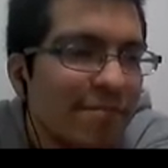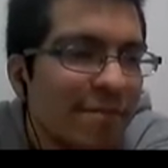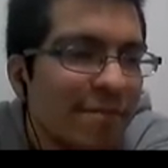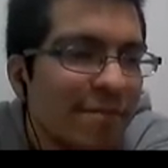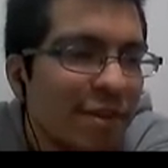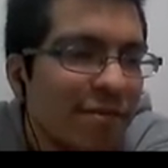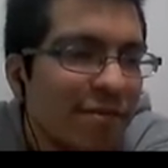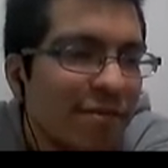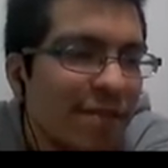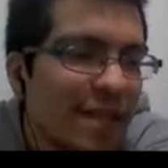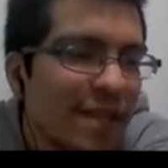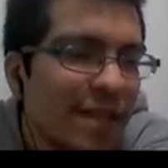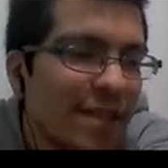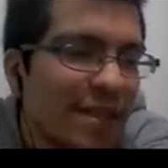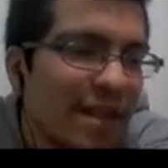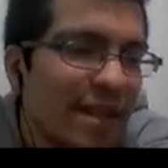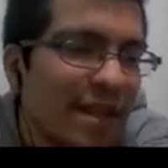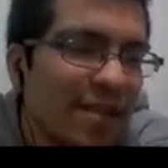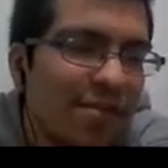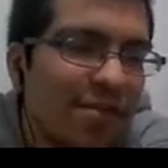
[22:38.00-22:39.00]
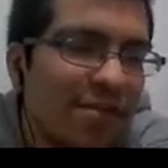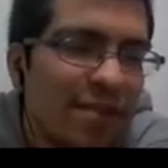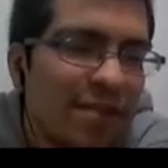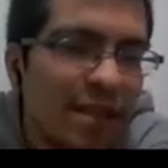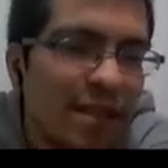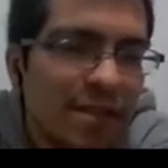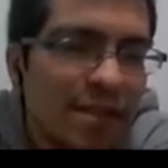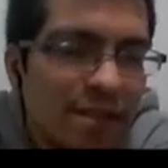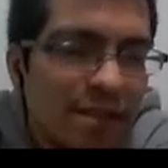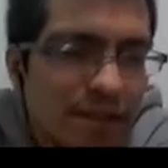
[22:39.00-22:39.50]
of that kind of thing,
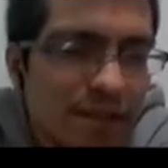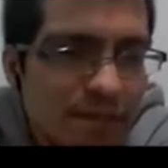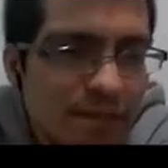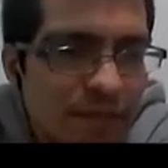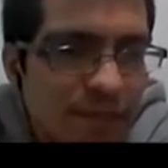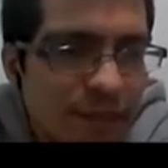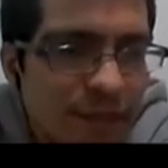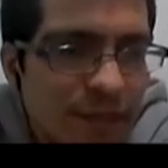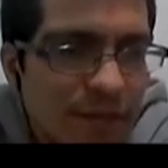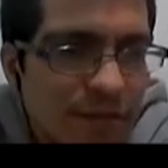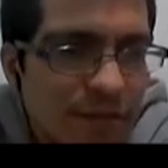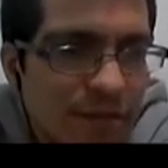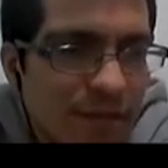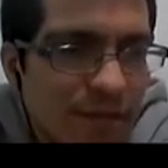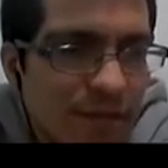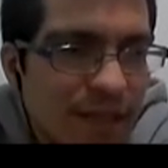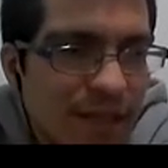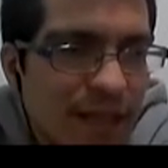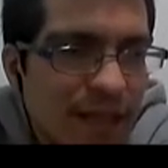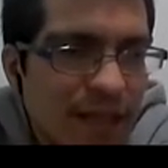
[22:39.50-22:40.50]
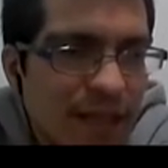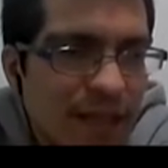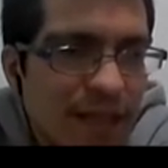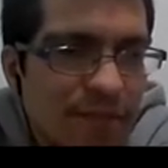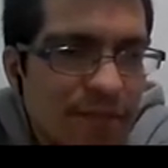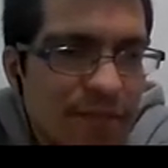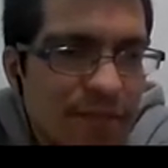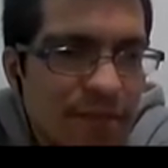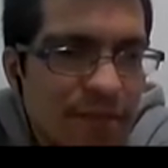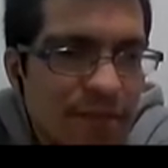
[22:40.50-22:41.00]
because it can give
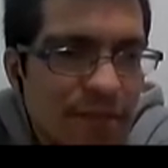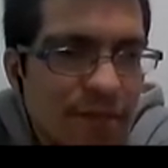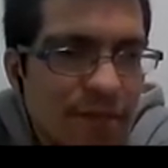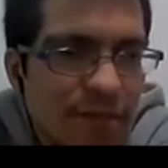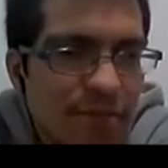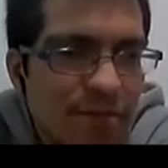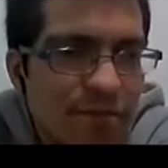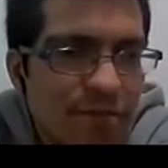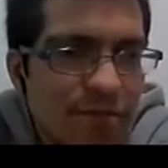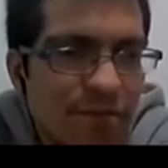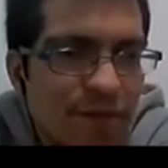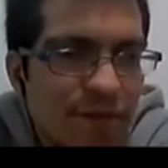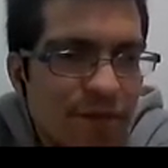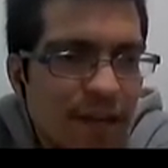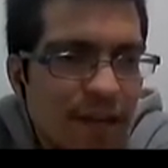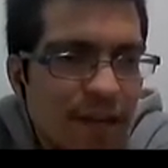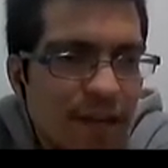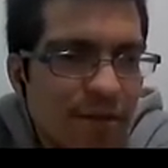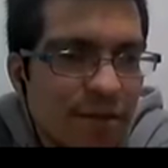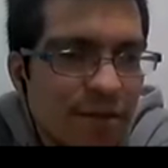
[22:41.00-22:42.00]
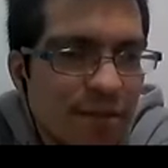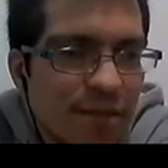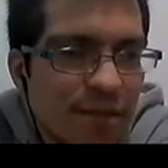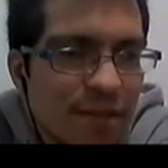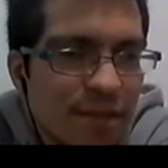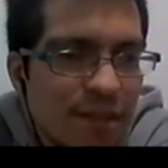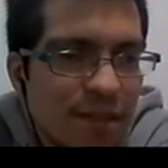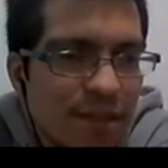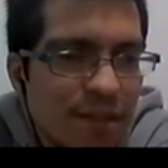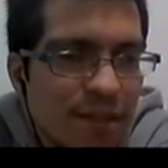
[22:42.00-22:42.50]
you errors
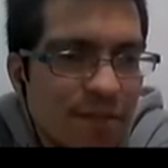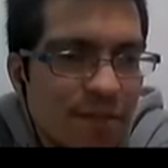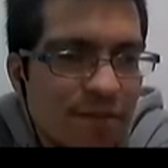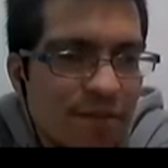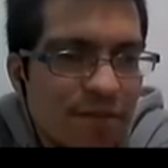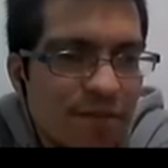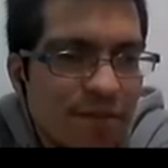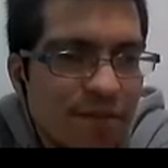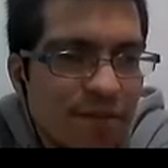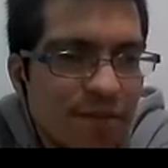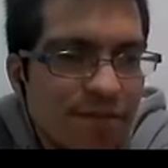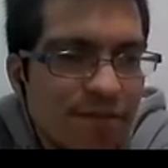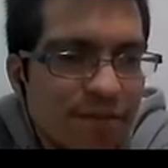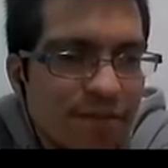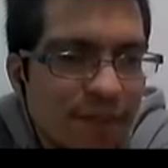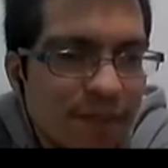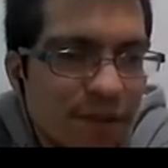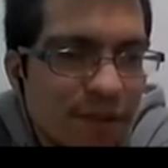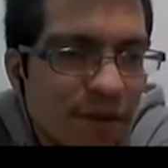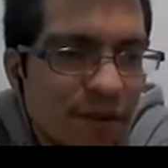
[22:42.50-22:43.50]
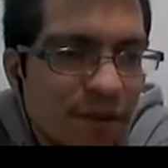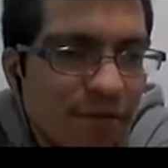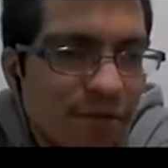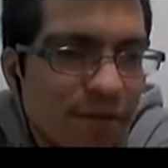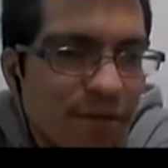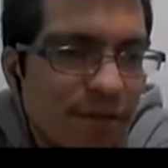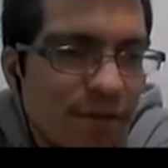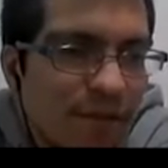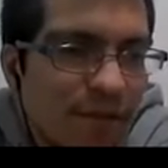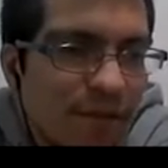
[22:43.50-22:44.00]
in your code.
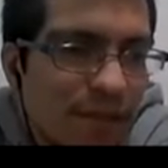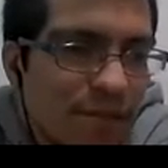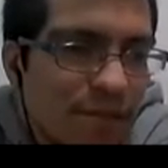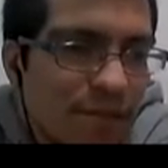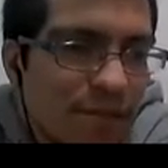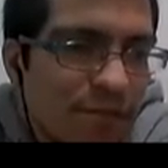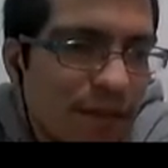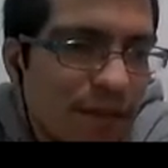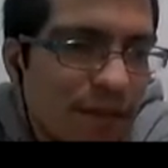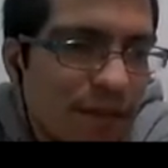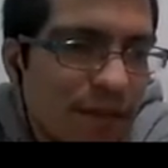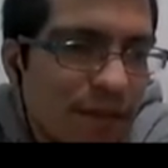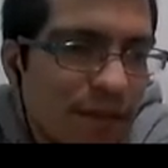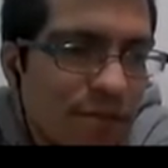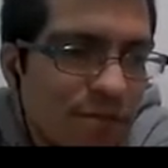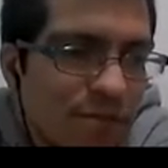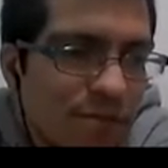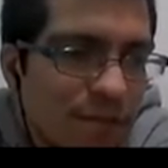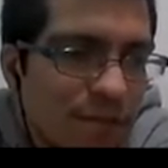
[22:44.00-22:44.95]
That's why I use